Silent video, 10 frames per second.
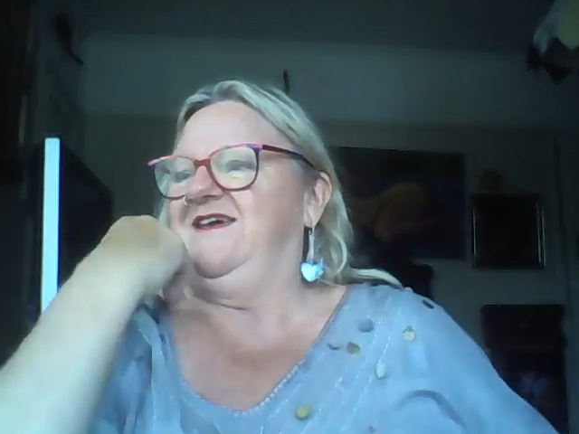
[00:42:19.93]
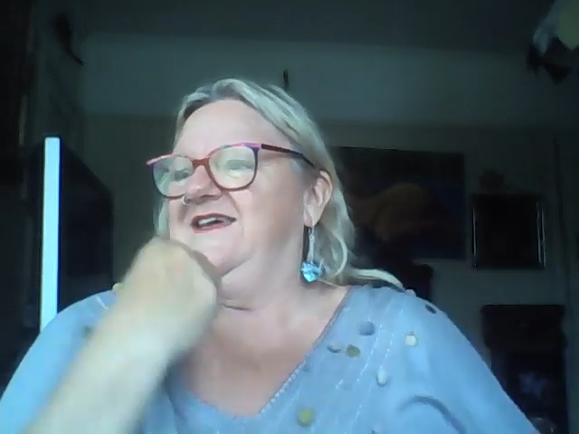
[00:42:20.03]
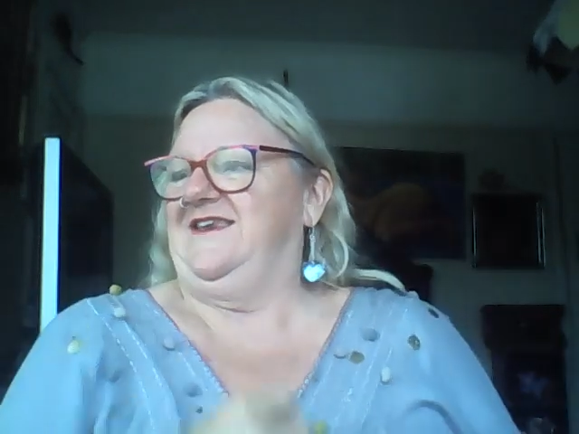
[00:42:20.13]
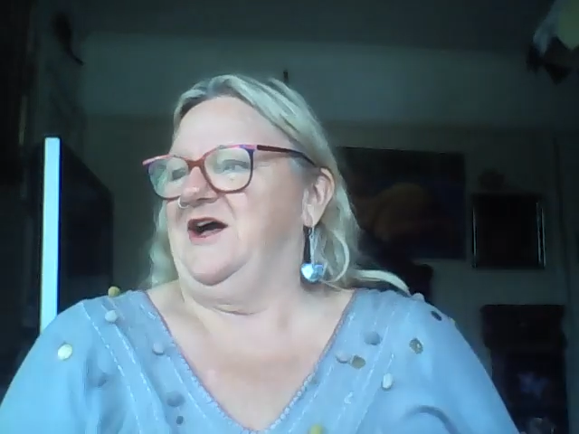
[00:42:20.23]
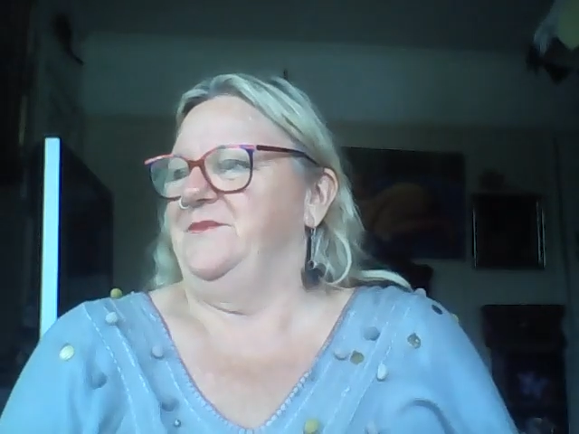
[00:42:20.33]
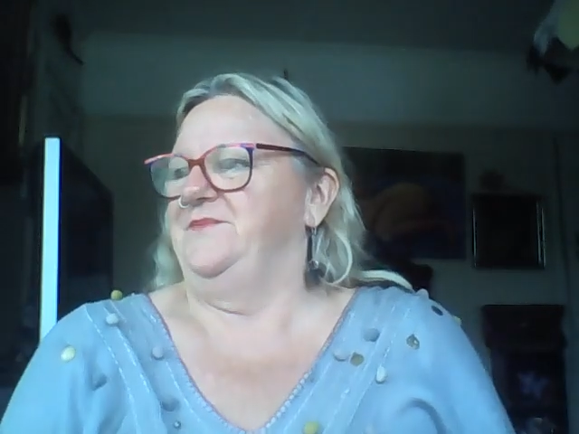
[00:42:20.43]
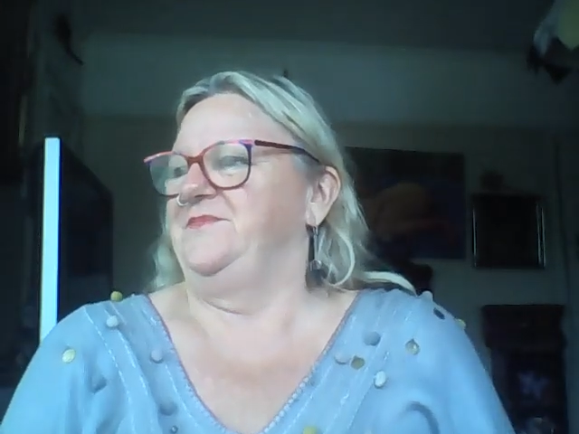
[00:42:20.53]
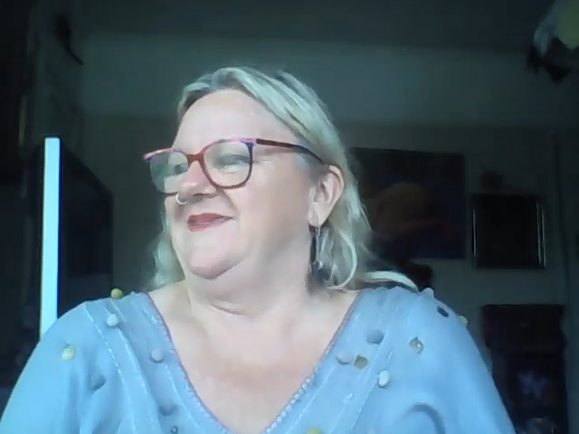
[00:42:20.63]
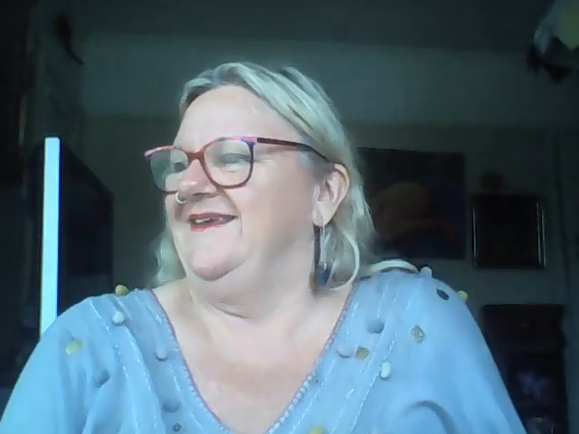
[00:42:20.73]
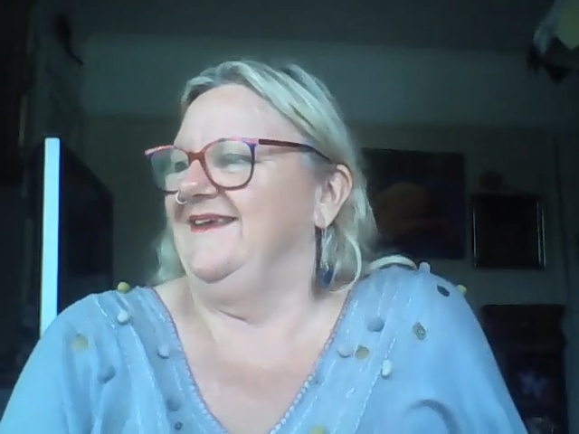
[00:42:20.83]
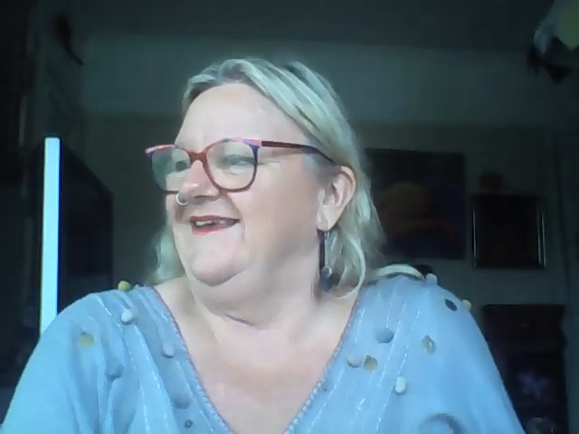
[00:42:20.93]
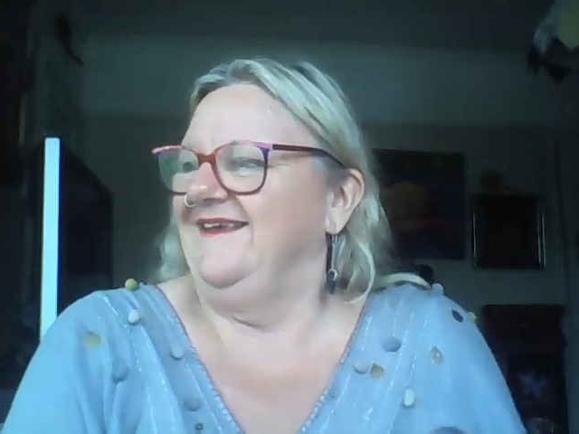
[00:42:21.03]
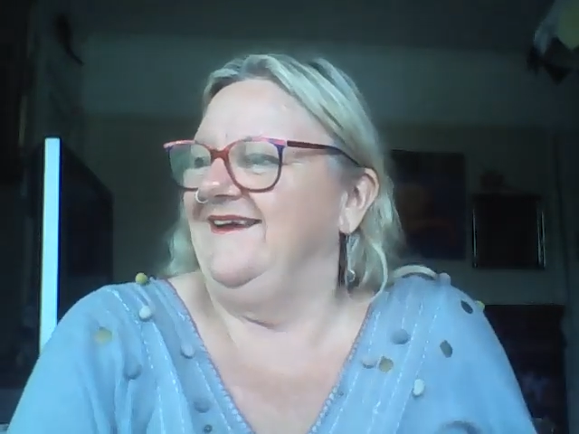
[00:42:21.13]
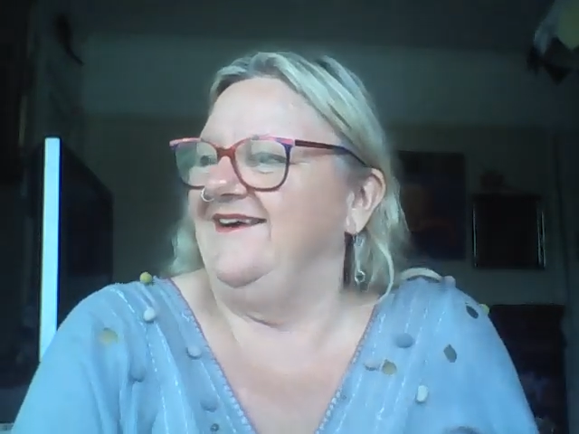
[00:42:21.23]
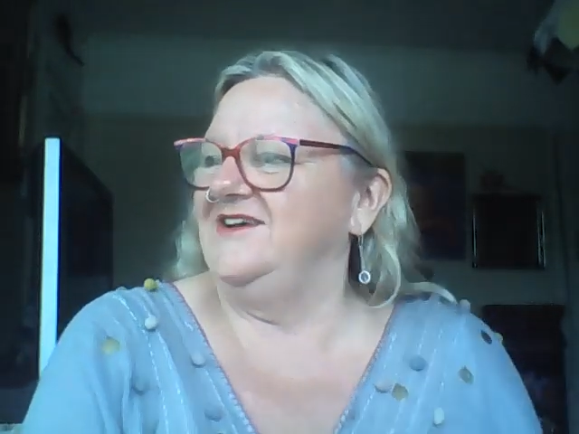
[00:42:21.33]
And
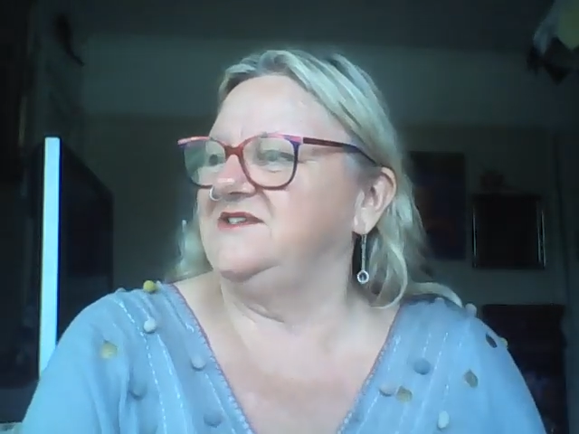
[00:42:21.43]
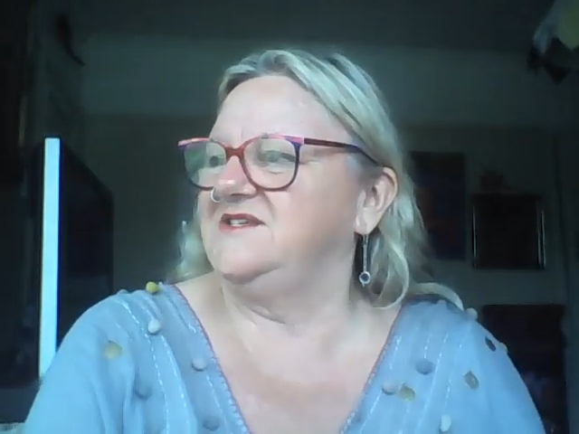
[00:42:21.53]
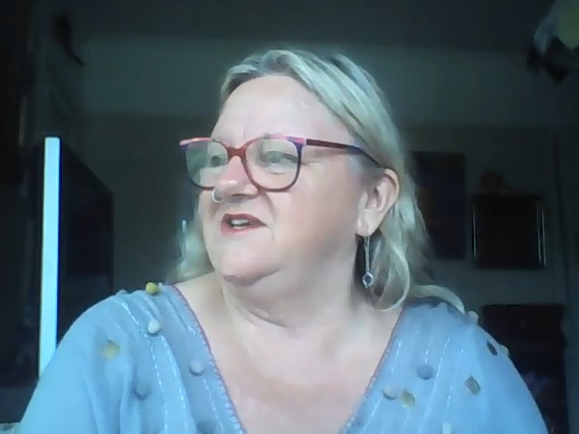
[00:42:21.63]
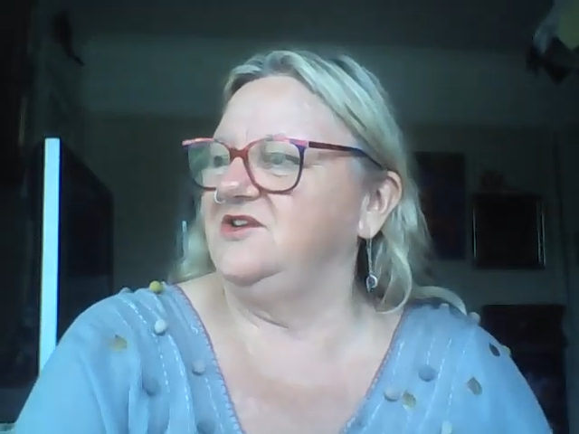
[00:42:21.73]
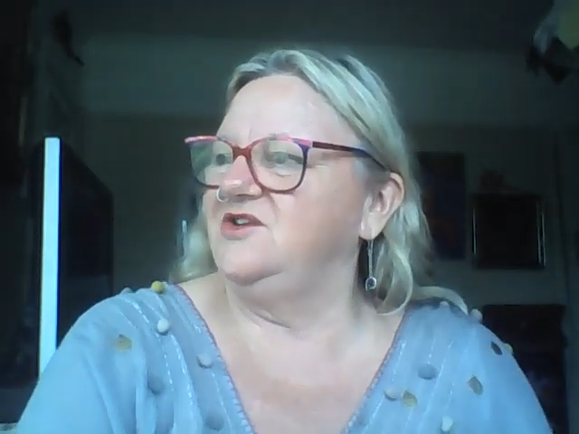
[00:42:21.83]
I said,